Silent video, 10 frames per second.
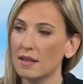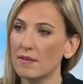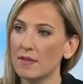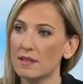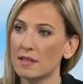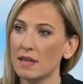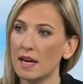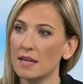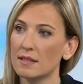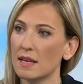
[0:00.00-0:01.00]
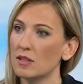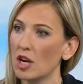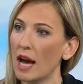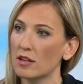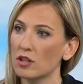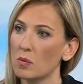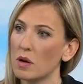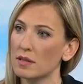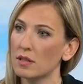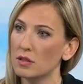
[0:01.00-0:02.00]
to convince Canadians that she actually
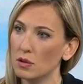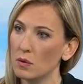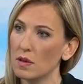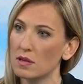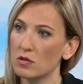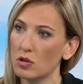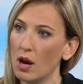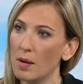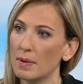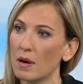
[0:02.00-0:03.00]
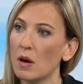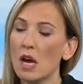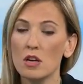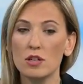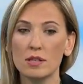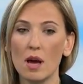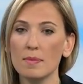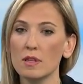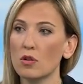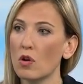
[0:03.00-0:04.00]
wants to do this job, you know. She comes
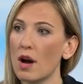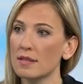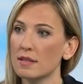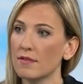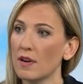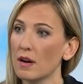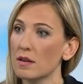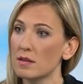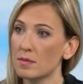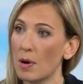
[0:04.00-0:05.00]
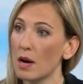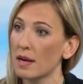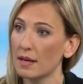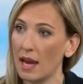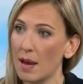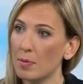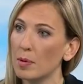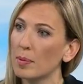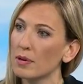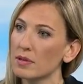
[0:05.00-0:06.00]
across as a very smart and capable
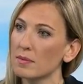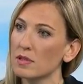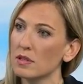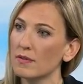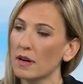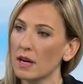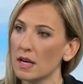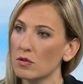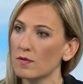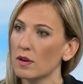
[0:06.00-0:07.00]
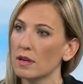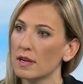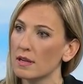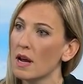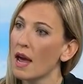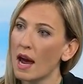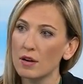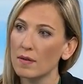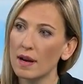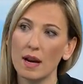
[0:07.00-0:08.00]
person, but she's very introverted. And, and you're
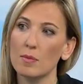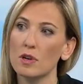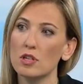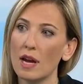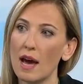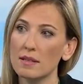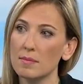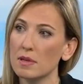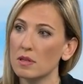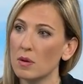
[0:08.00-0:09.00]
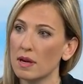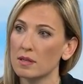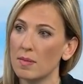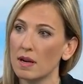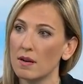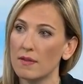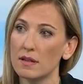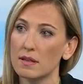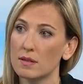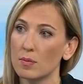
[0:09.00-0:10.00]
right, Anne-Marie, she hasn't been doing as many events
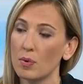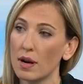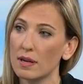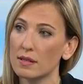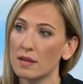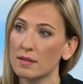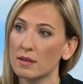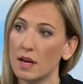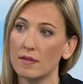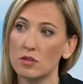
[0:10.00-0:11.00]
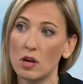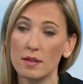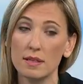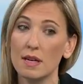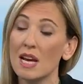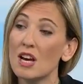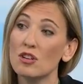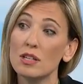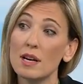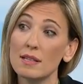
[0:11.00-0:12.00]
as her predecessor, David Johnston.
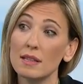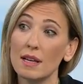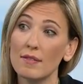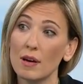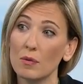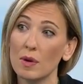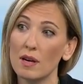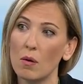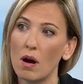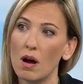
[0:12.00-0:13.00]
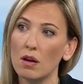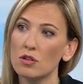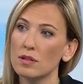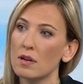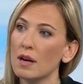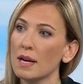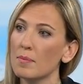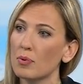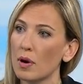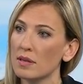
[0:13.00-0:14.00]
She doesn't live at Rideau Hall. She's not
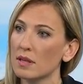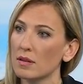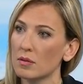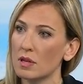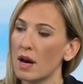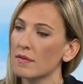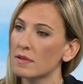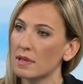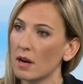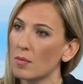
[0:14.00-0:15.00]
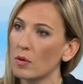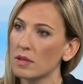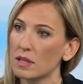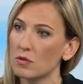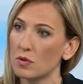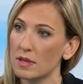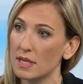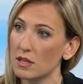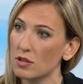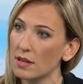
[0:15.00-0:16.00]
embracing those kind of ceremonies and
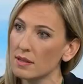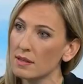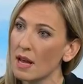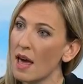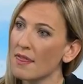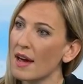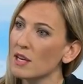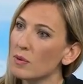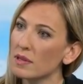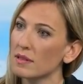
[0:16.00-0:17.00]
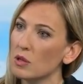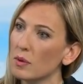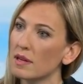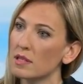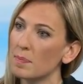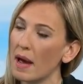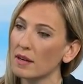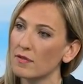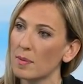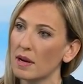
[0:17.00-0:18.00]
traditions that you, you would expect
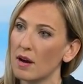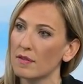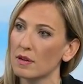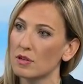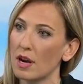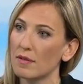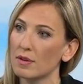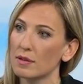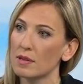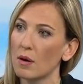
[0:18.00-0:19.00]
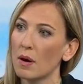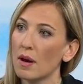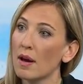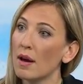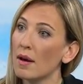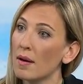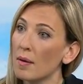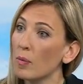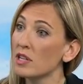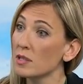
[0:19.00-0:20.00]
from a Governor-General. So, which is part of the
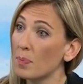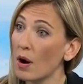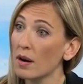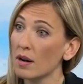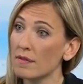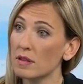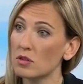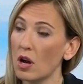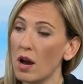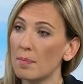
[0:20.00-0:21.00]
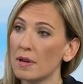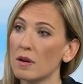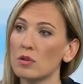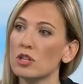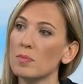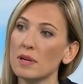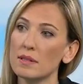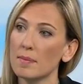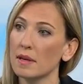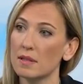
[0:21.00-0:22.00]
job. Which is part of the job. But, you know, she brings
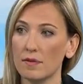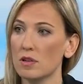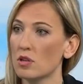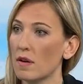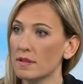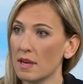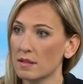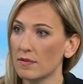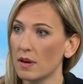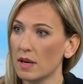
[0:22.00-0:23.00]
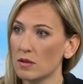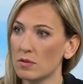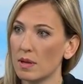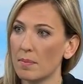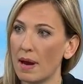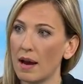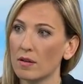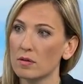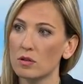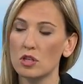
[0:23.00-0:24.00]
something different. She obviously has a very interesting
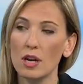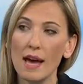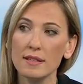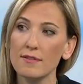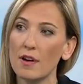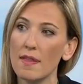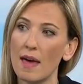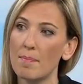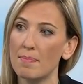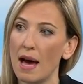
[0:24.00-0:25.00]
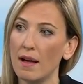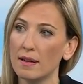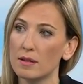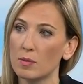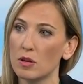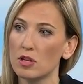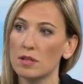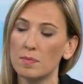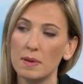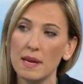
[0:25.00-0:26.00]
background. So she has to find that balance where
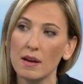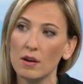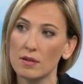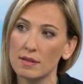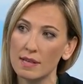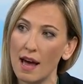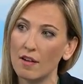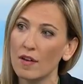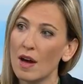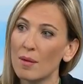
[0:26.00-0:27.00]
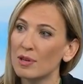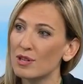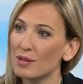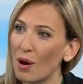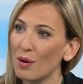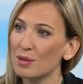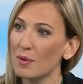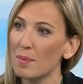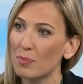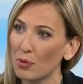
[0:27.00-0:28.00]
she's being herself, but she's
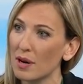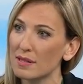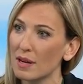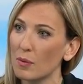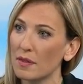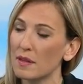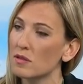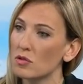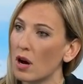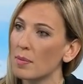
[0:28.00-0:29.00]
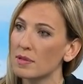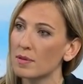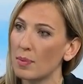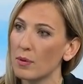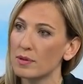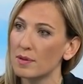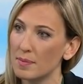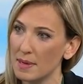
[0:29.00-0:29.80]
also embracing what this job is supposed to